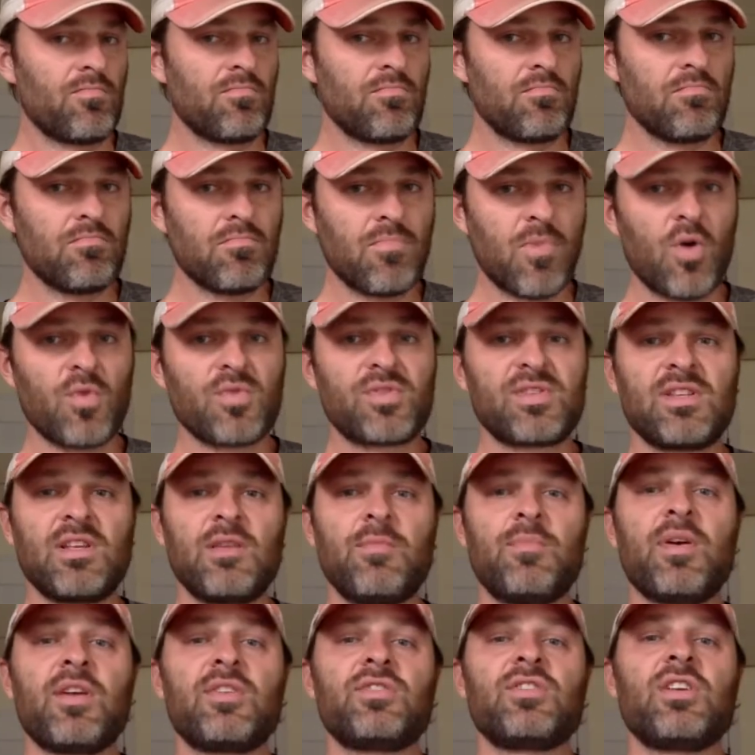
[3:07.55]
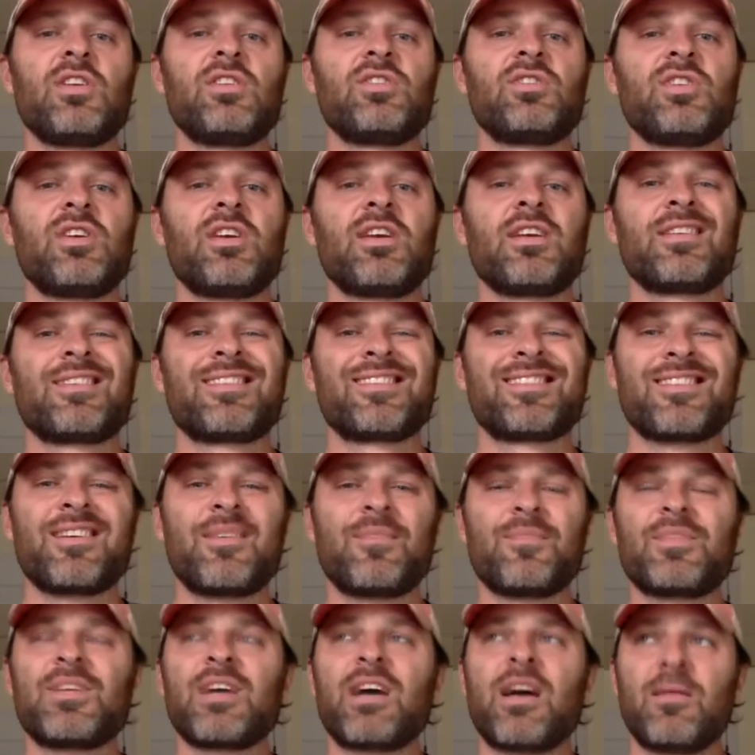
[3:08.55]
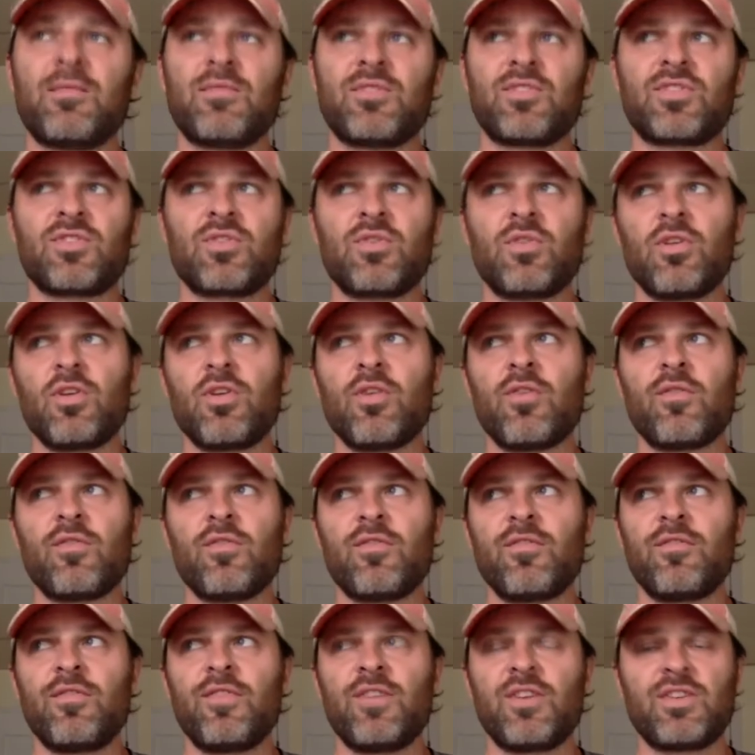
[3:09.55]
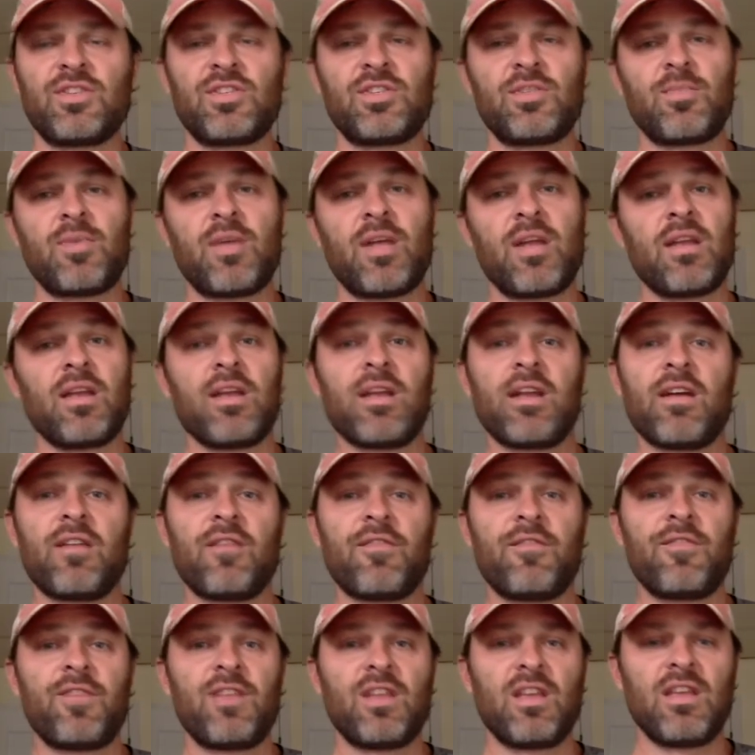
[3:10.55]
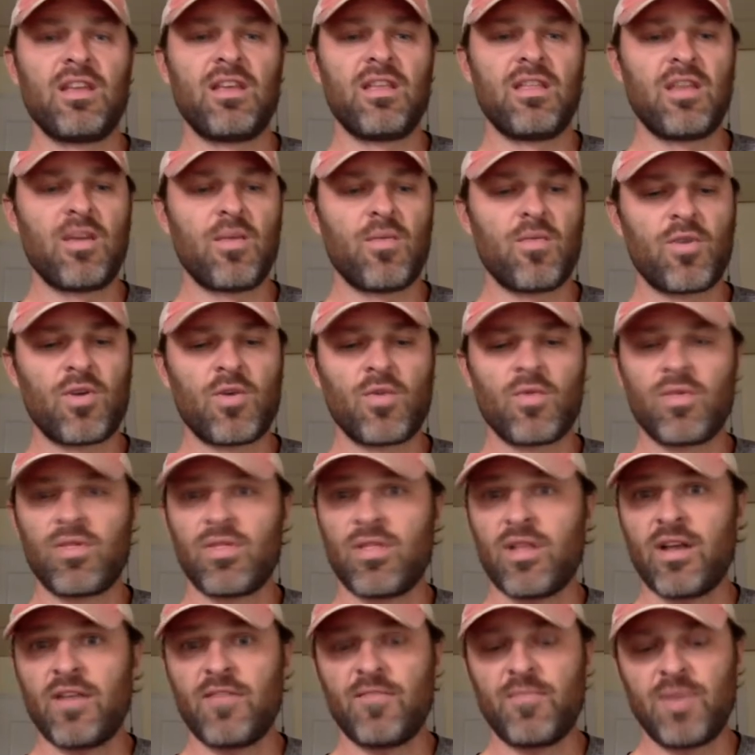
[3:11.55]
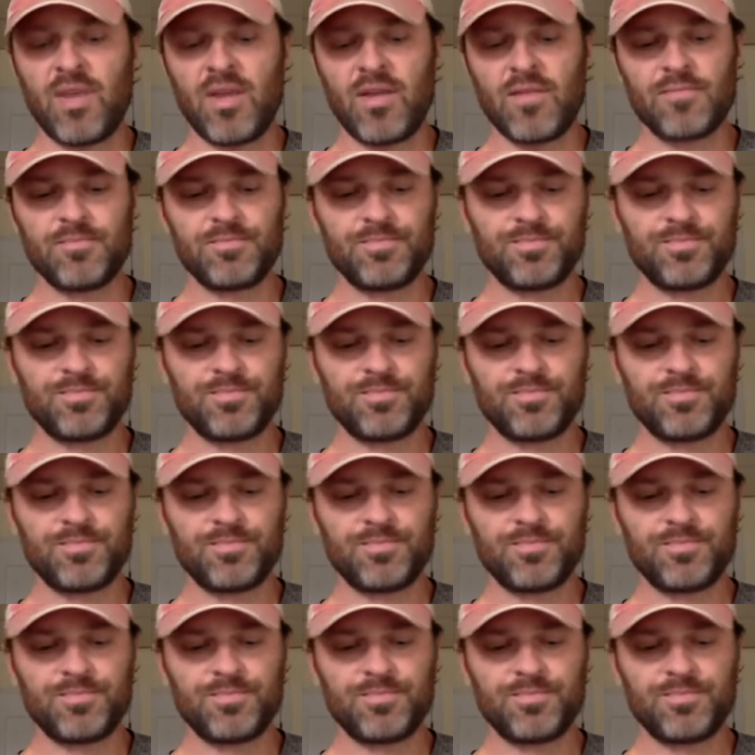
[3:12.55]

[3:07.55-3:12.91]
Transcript: Mostly pitching jigs, sometimes trolling over the fish, depending on how finicky they were with live bait.